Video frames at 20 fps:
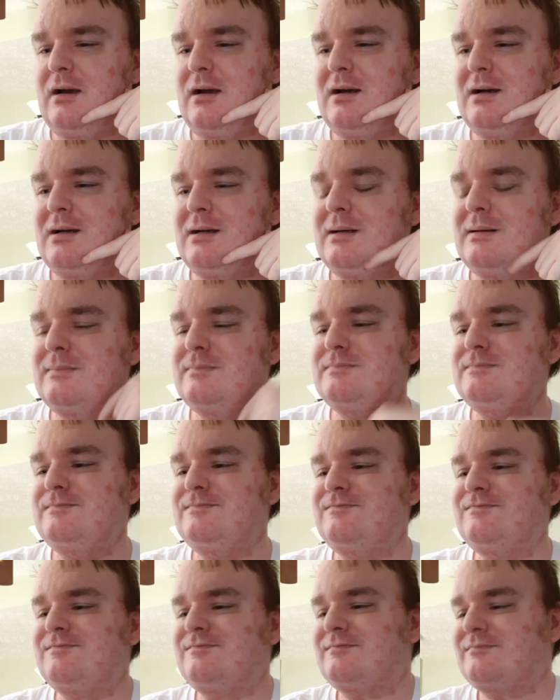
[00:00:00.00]

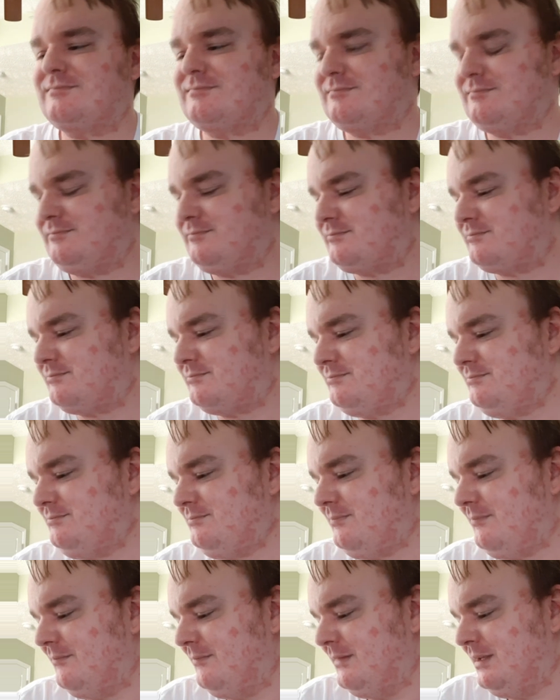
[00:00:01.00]

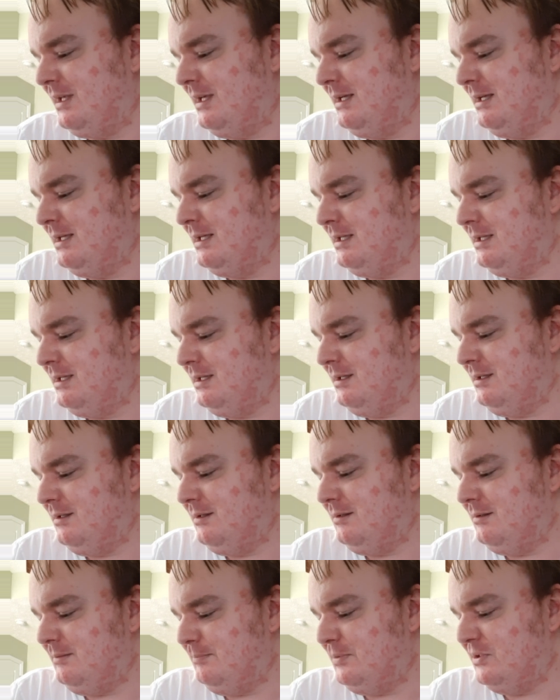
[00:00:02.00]

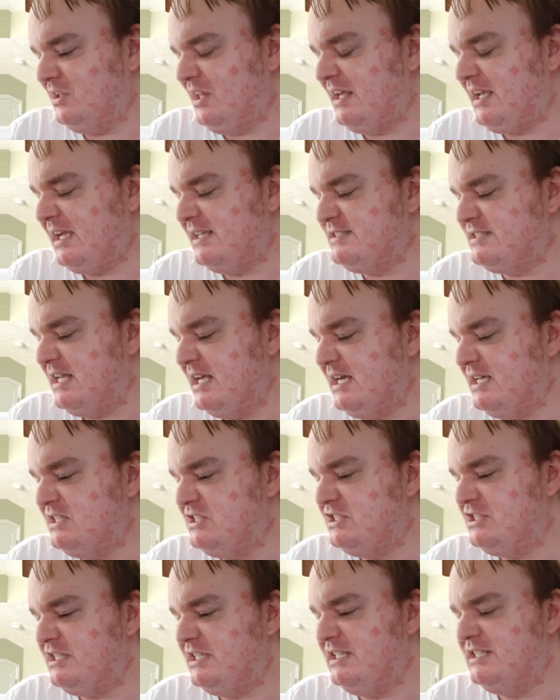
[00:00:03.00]
But like I said,
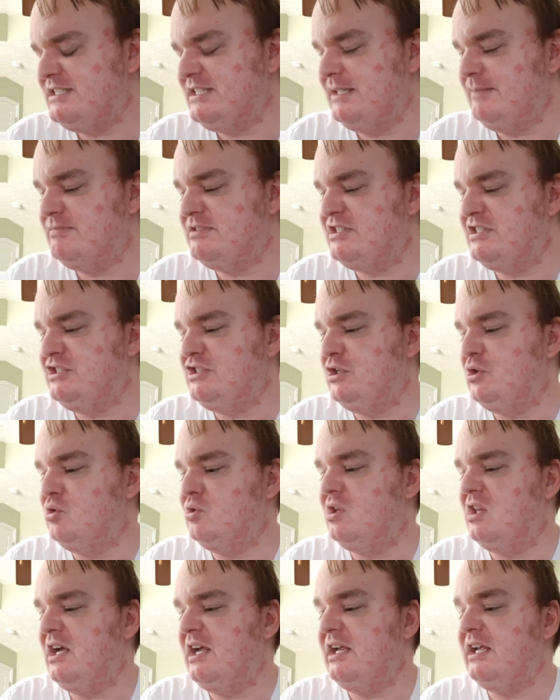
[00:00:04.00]
she seems to do
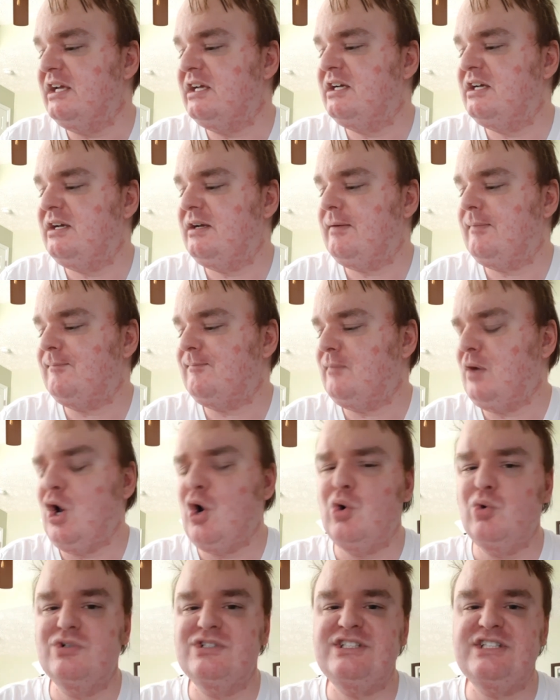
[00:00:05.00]
like
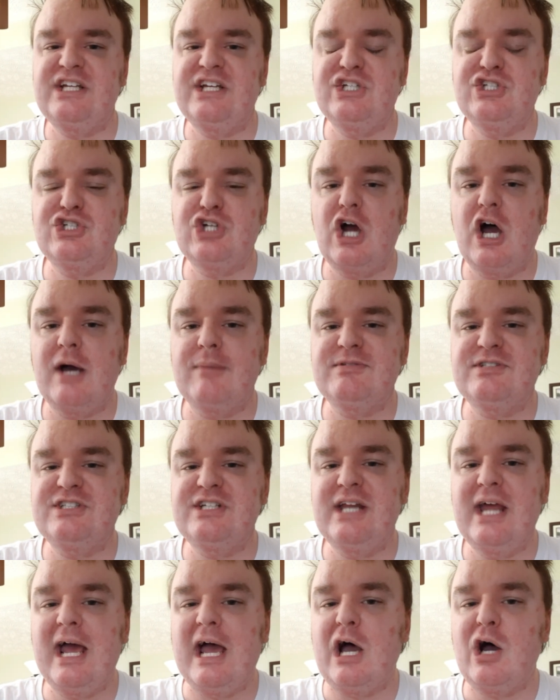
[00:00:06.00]
hosting jobs
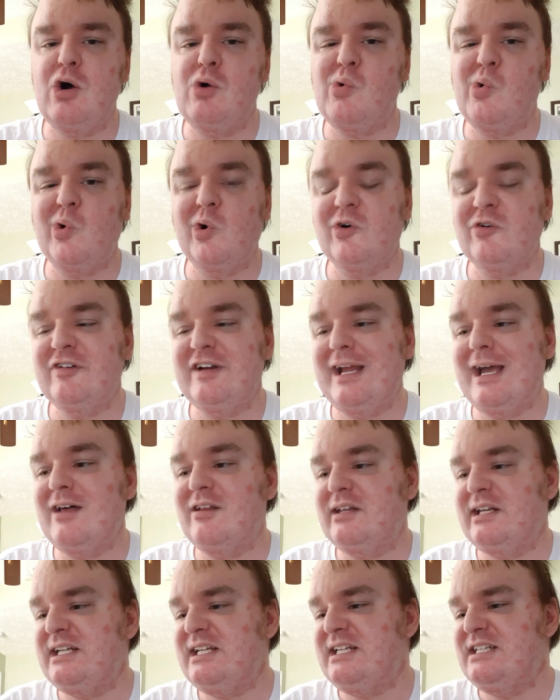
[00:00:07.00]
now or
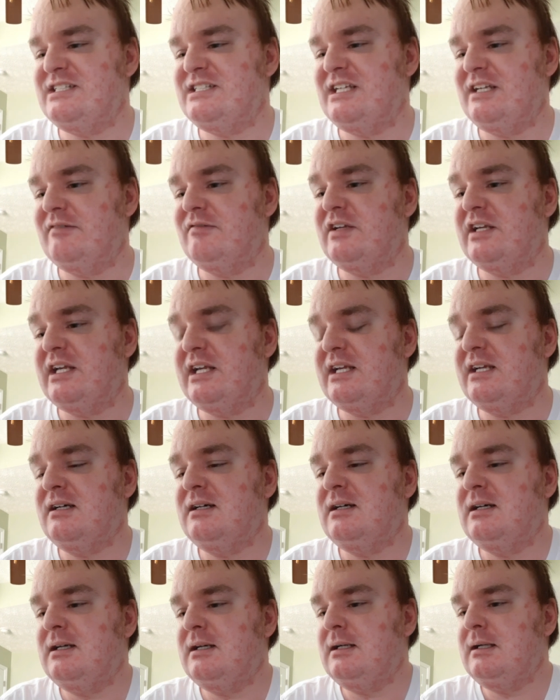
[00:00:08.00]
reality TV.
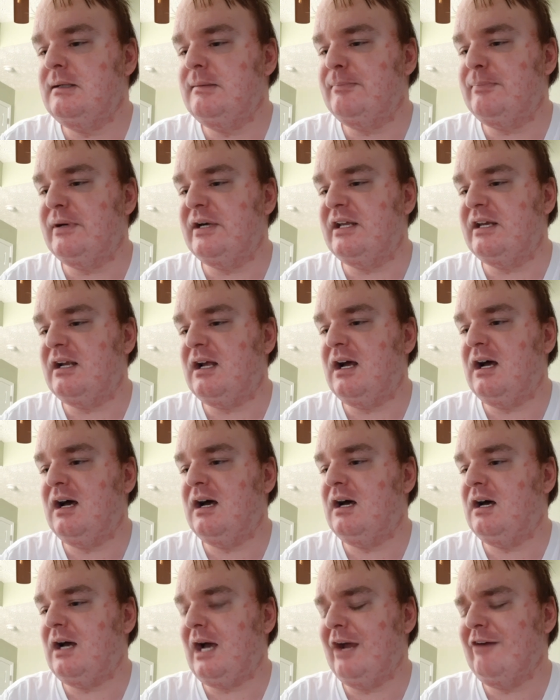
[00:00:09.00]
But
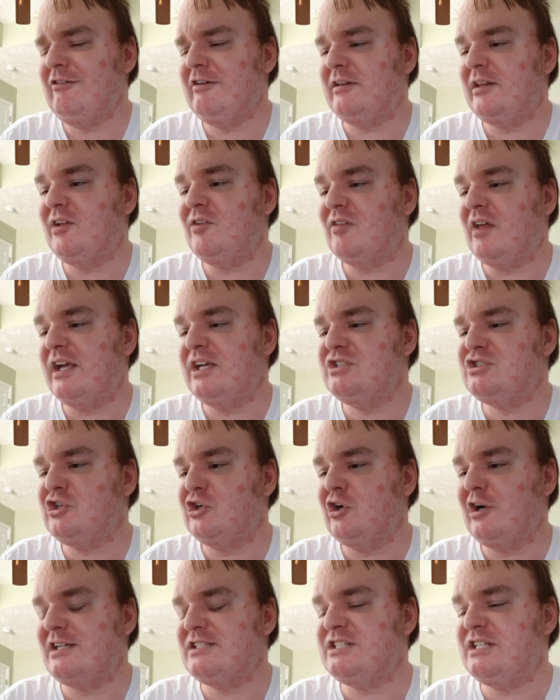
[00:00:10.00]
I really liked
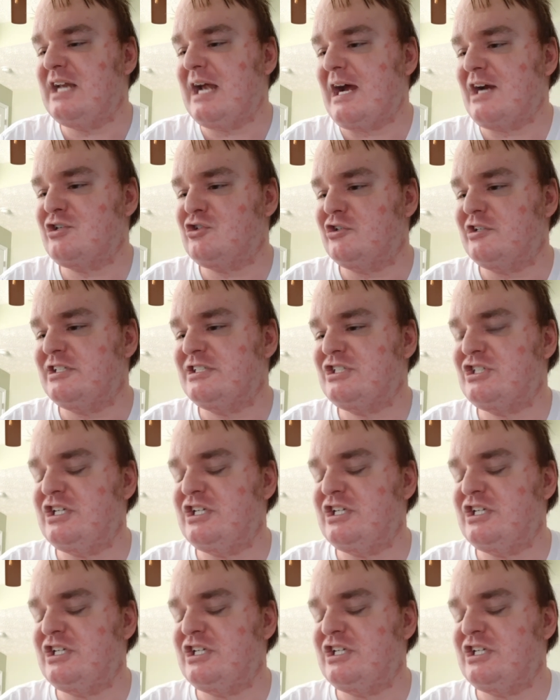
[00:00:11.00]
her as an actress.